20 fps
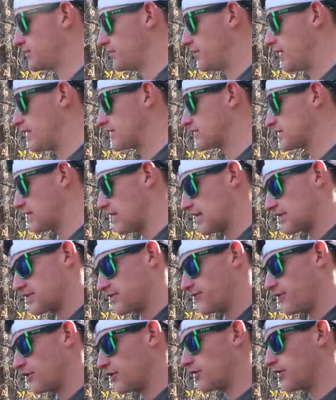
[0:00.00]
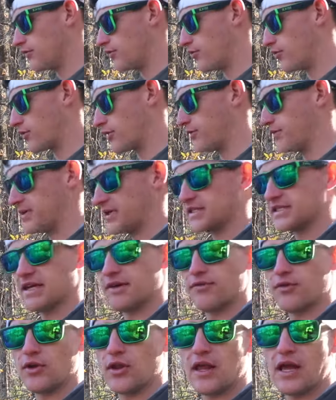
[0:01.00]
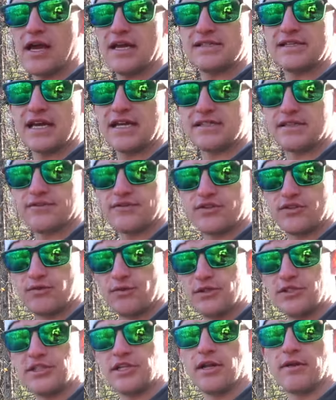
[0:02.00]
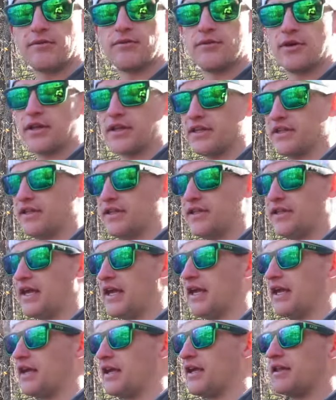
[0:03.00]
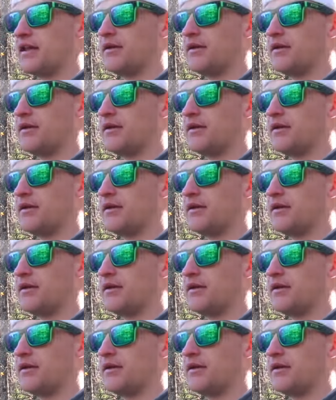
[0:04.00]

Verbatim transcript: So that's very important, because I realize as I've switched it up throughout the day